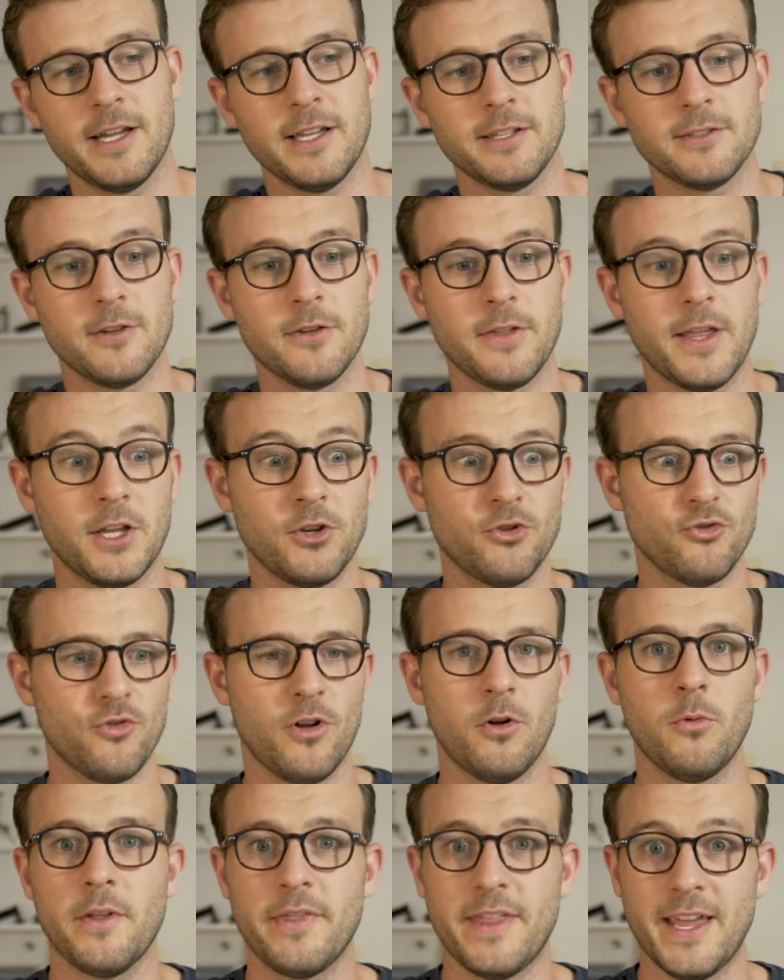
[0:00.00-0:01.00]
And so they
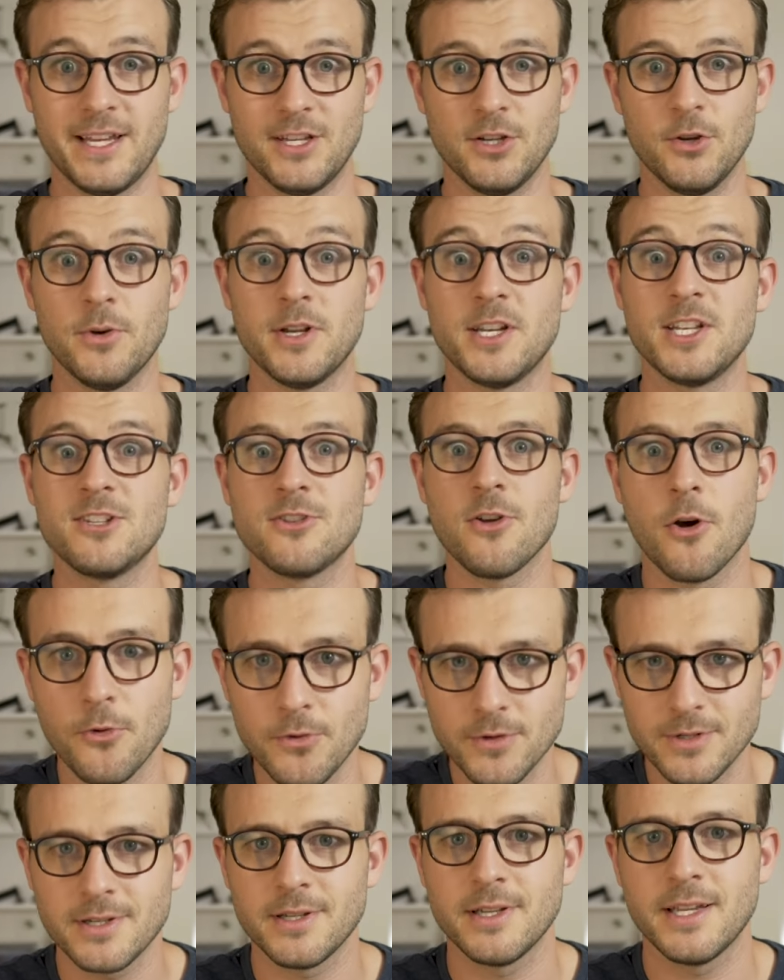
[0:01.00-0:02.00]
control what they do and
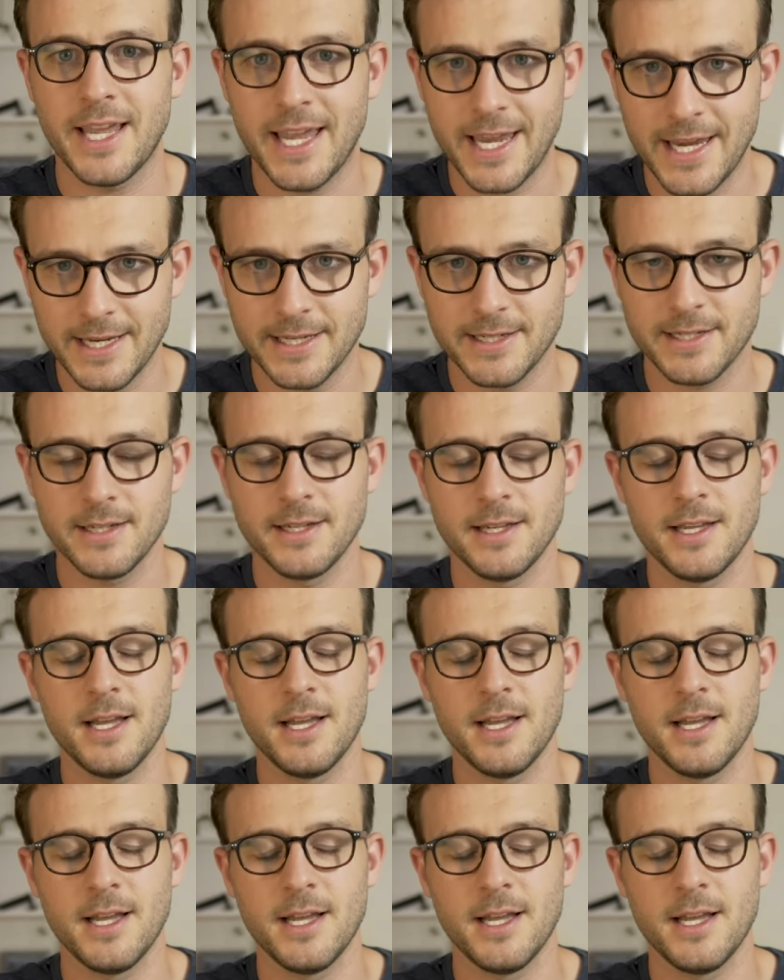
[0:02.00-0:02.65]
don't eat.